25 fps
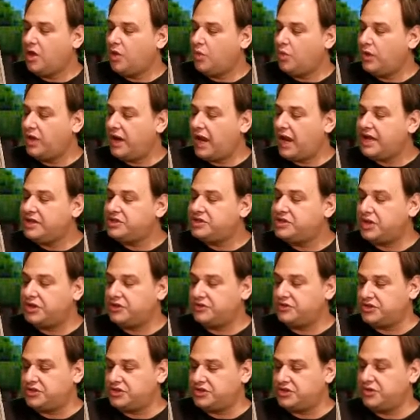"When I
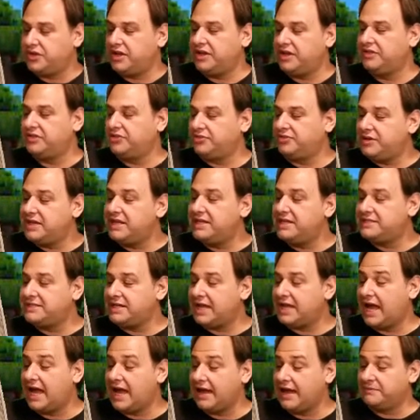jerk the string 3
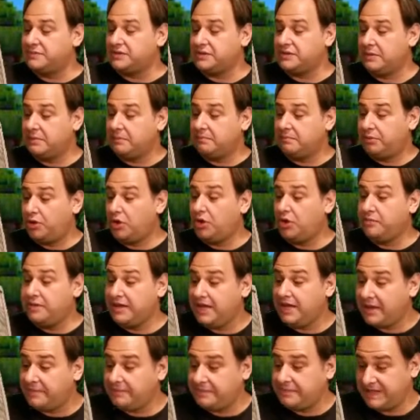times, pull me
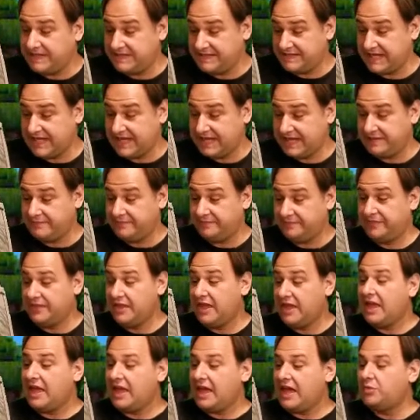up," he said.
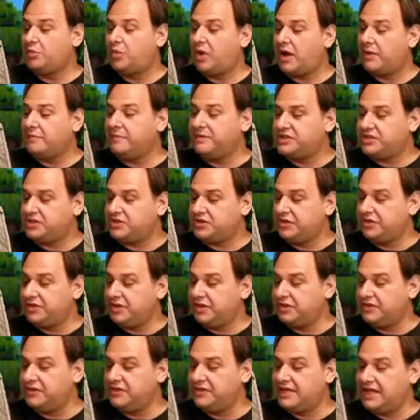And while Mr.
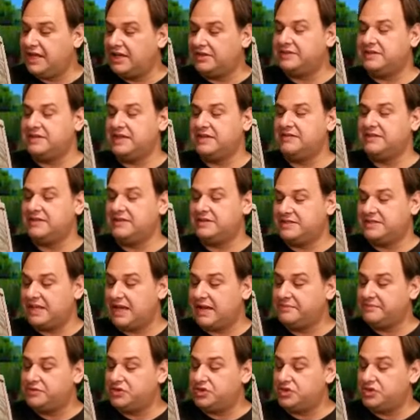Little knelt in the
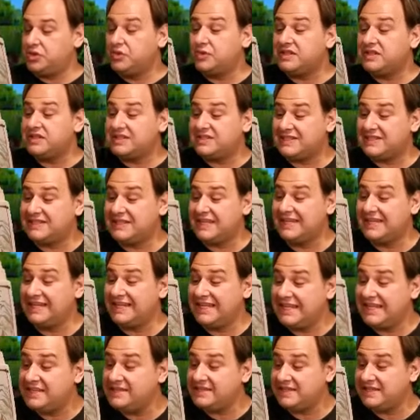tub, Stuart slid
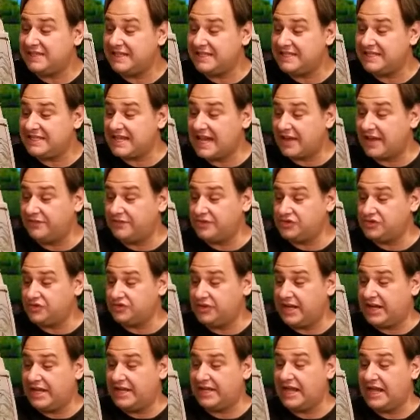easily down the
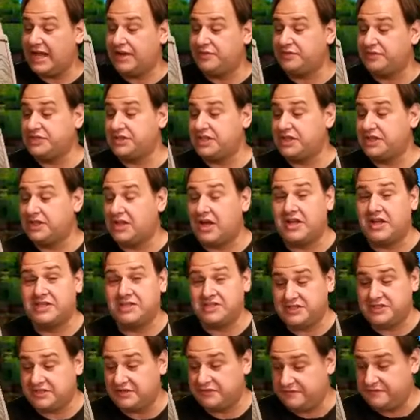drain and was
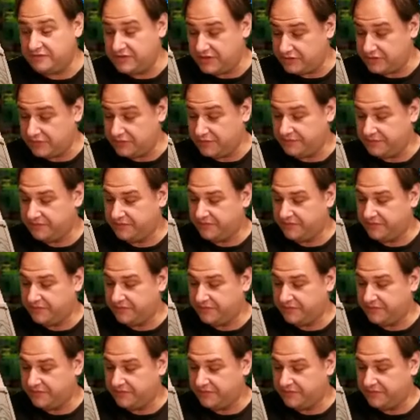lost to view.